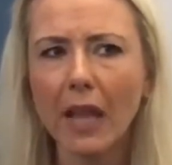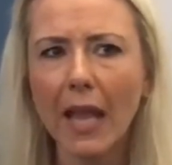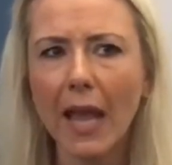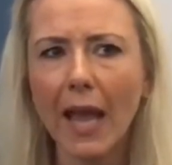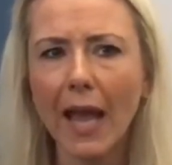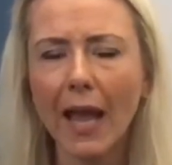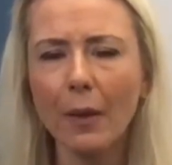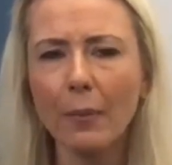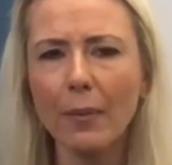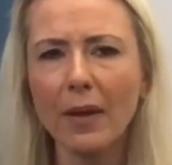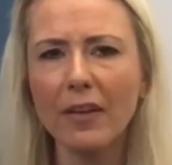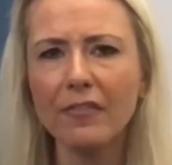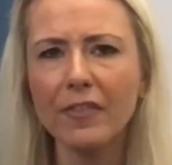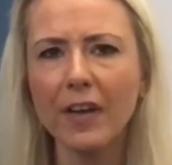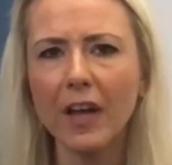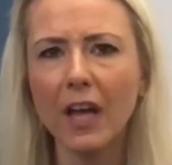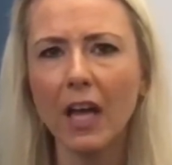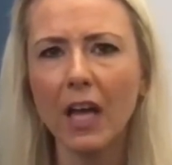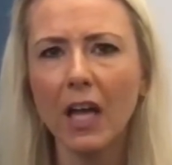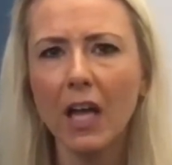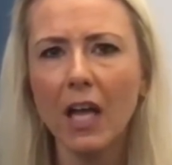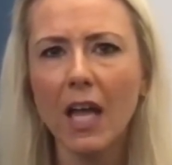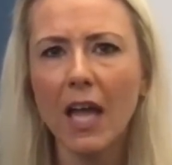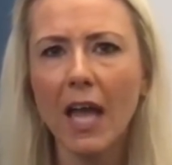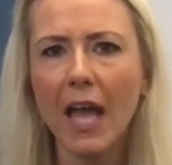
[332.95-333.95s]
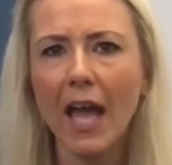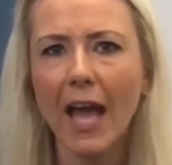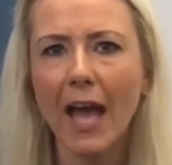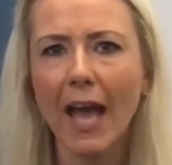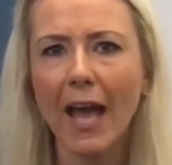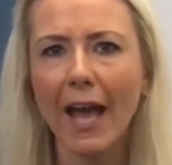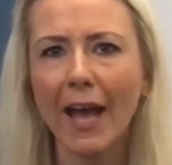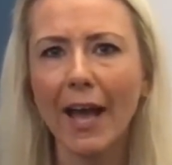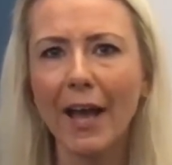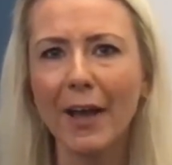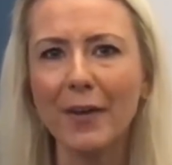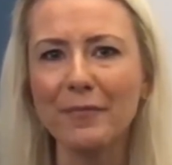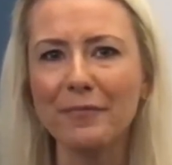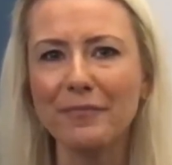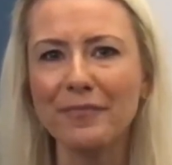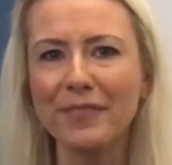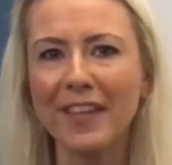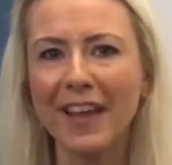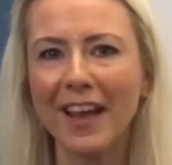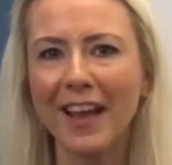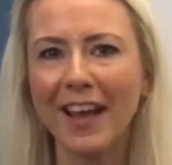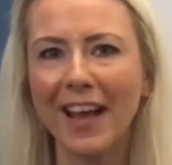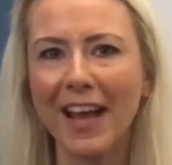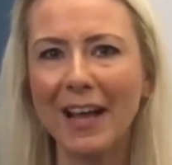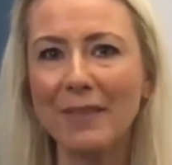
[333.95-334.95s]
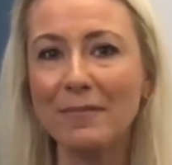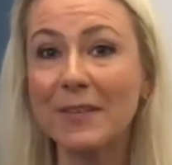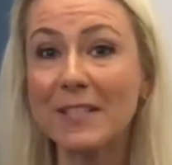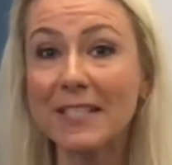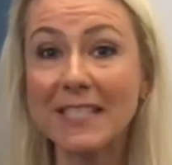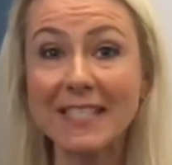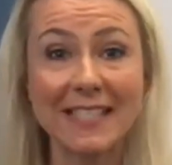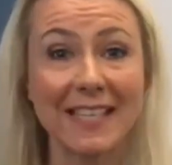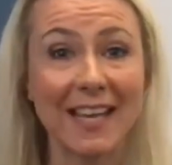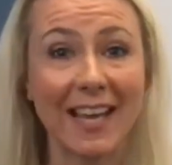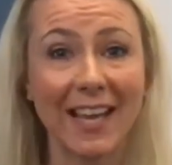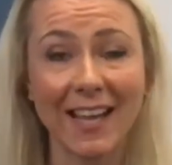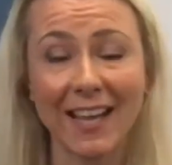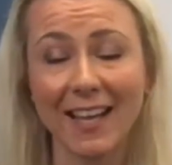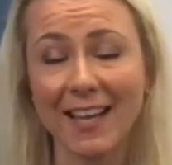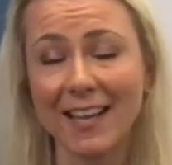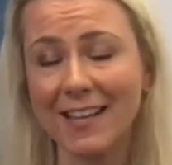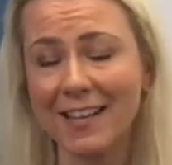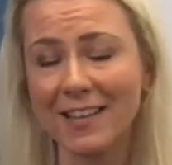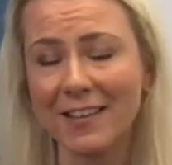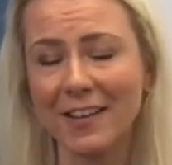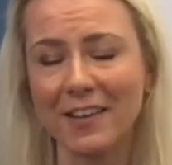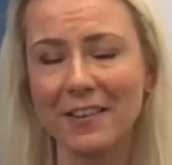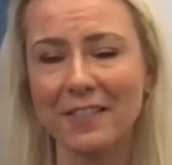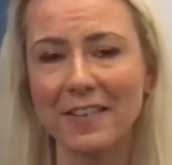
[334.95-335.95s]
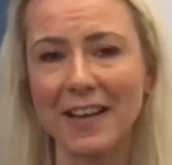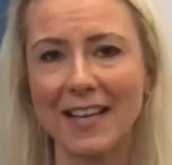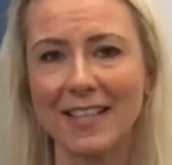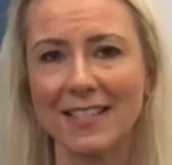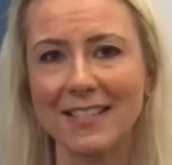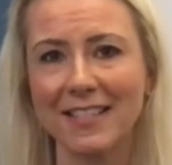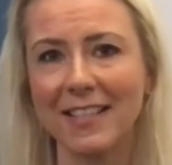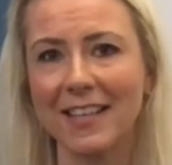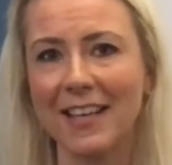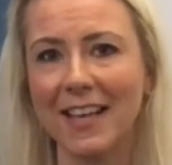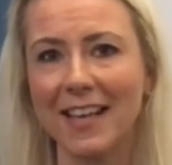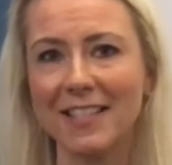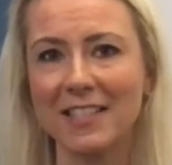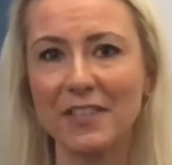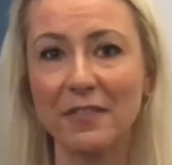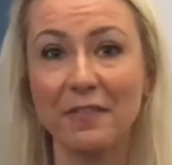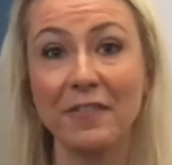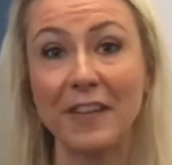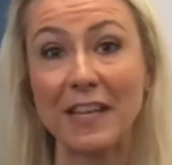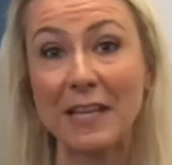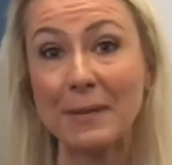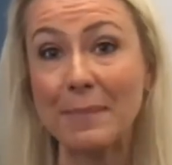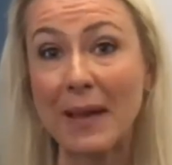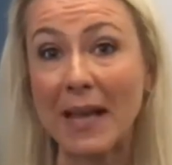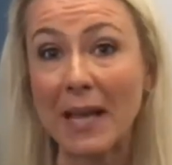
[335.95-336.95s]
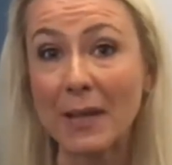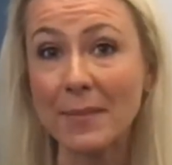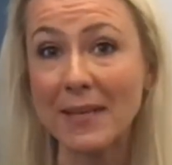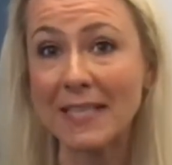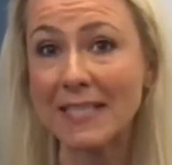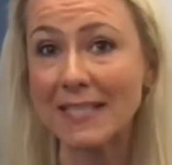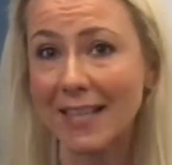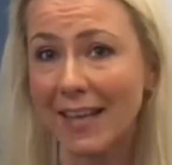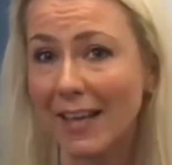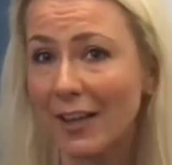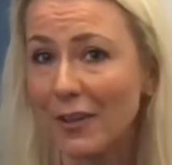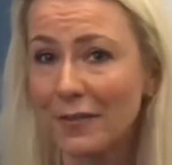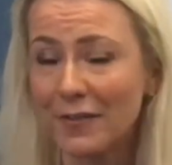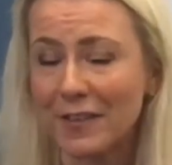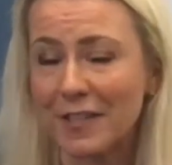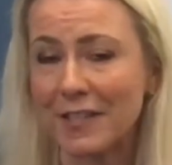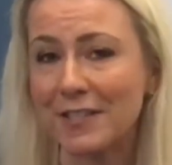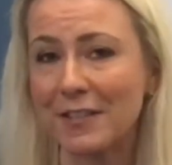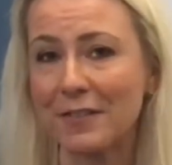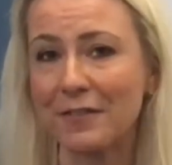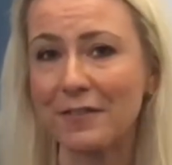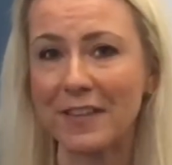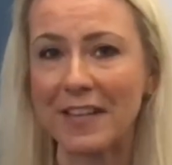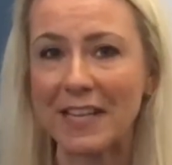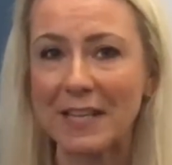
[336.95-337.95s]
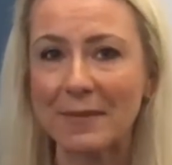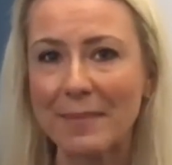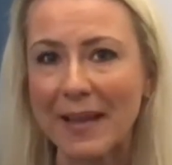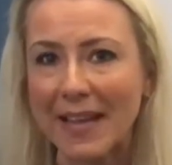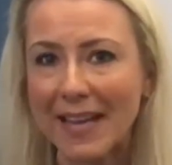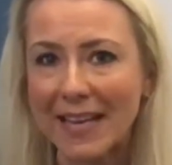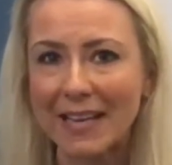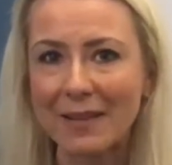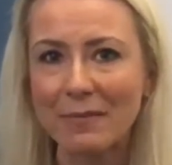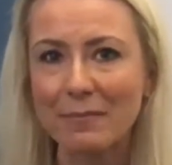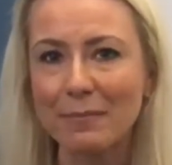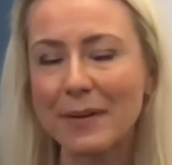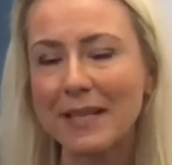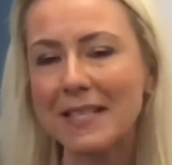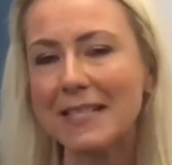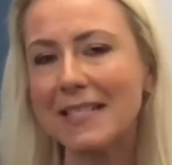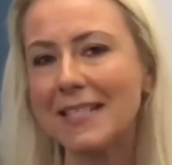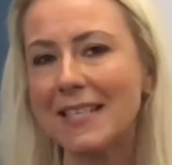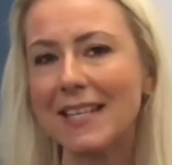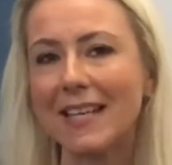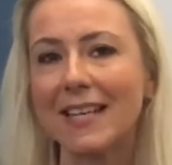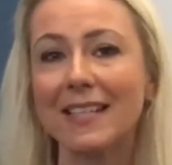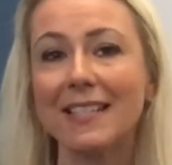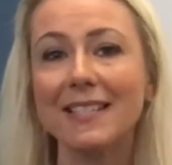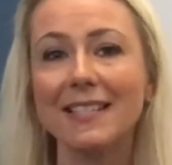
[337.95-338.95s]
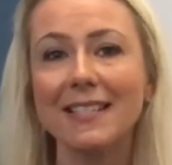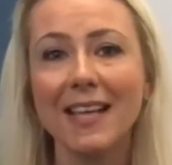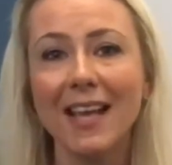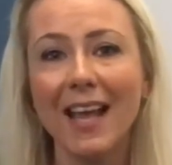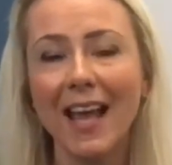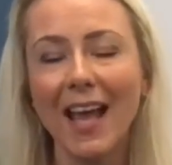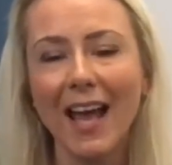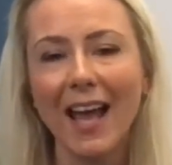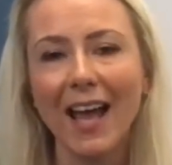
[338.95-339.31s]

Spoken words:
However, I must say, you know, as a female myself and as a female in business,